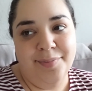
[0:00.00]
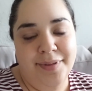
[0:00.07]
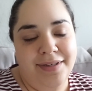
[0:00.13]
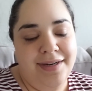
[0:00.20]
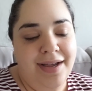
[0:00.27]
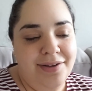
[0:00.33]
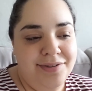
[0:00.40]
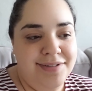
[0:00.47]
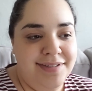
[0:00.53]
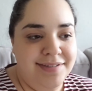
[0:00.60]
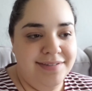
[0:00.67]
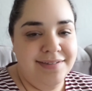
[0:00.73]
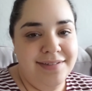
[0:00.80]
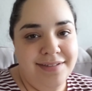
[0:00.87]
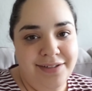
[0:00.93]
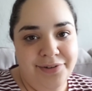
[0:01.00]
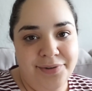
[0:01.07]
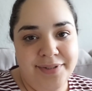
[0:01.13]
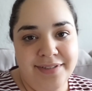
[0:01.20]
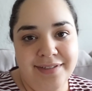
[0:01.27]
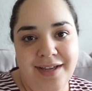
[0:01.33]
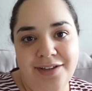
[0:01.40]
But now since, you know,
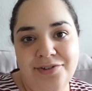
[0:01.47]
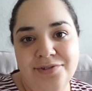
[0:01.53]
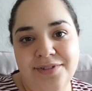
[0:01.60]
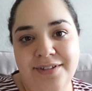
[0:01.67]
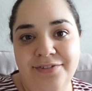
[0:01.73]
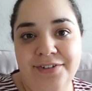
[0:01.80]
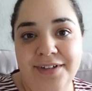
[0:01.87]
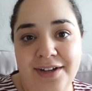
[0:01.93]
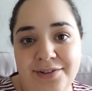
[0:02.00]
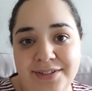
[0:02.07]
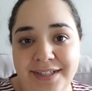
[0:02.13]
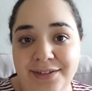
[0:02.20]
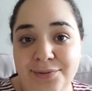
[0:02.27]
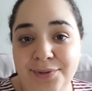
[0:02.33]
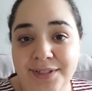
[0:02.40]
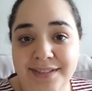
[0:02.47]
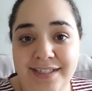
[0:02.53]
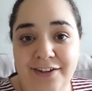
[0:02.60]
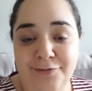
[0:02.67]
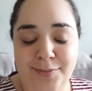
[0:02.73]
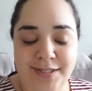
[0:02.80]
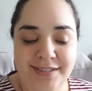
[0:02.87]
his schedule's different, I was like, well, let's
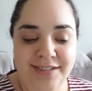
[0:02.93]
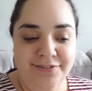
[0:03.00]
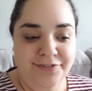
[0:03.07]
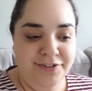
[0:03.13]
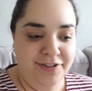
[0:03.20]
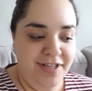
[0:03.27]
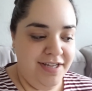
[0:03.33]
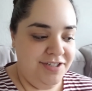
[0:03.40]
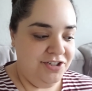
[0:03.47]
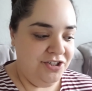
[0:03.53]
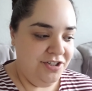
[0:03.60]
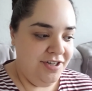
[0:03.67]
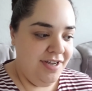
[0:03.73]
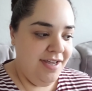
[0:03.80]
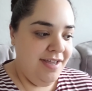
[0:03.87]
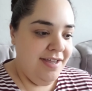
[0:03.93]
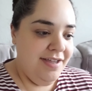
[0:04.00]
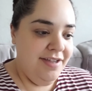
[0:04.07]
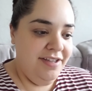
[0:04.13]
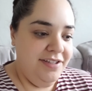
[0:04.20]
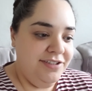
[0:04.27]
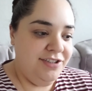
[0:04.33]
have pizza for lunch.
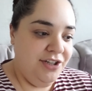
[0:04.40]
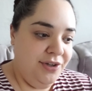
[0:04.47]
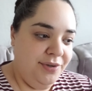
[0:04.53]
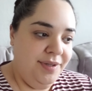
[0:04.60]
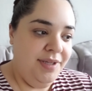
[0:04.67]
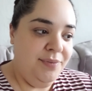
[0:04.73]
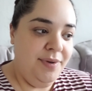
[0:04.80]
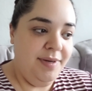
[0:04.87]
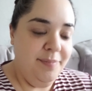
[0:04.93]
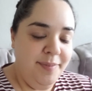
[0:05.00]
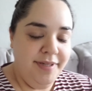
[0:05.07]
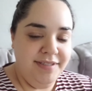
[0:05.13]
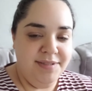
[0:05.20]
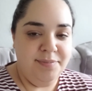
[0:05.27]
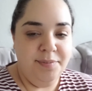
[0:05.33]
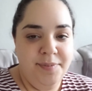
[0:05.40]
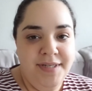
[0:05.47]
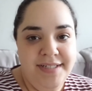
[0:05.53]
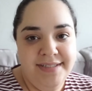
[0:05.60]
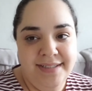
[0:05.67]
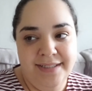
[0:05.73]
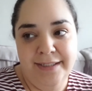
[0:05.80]
So he went and picked up a
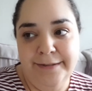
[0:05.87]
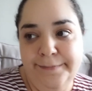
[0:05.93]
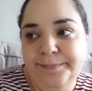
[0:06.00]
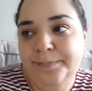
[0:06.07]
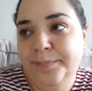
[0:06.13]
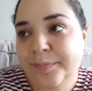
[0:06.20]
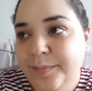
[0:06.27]
pizza.